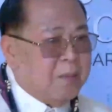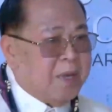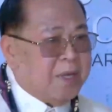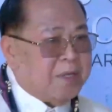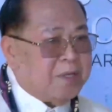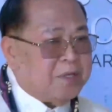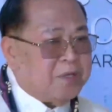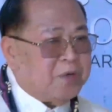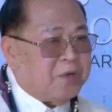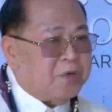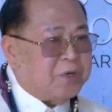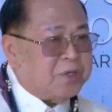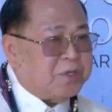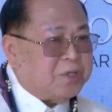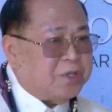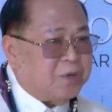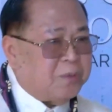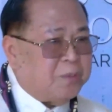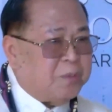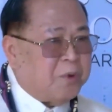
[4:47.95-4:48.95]
The main
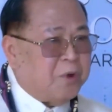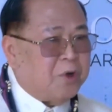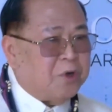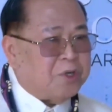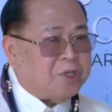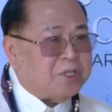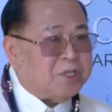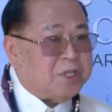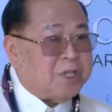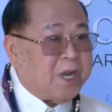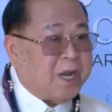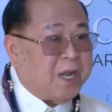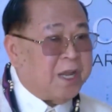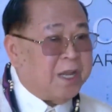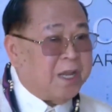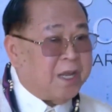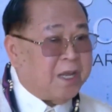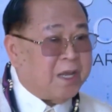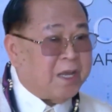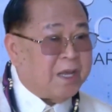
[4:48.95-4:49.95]
source of ghost
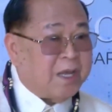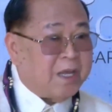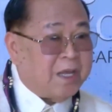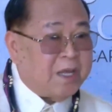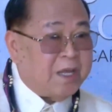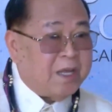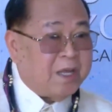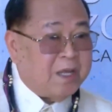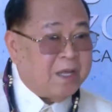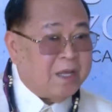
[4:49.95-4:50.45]
training